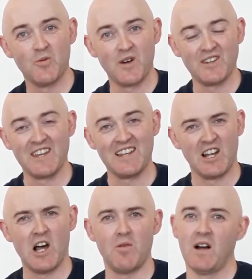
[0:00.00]
when they're
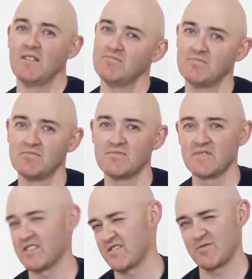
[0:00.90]
lower.
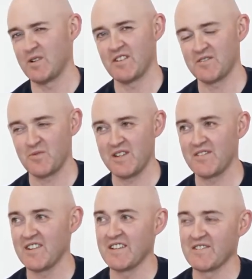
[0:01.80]
This is one of those
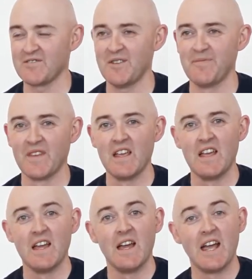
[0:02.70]
weird things, right?
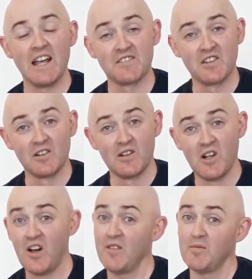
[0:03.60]
It's a
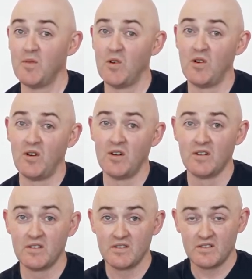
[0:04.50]
lot
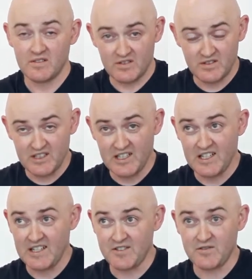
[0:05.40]
more
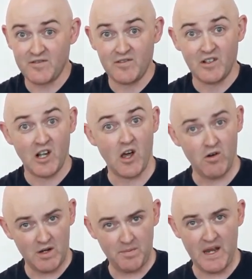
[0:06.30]
sort of
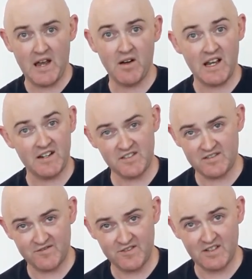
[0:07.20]
lower powerhouse,
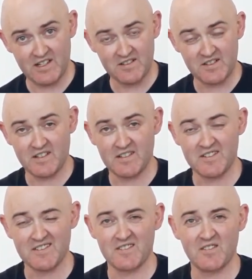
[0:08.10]
as
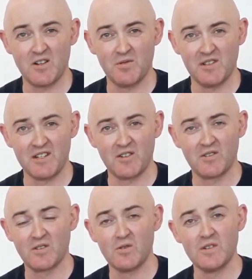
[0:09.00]
is commonly
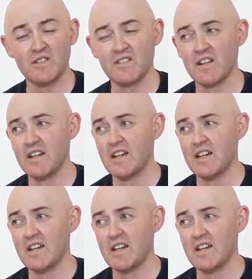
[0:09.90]
coined,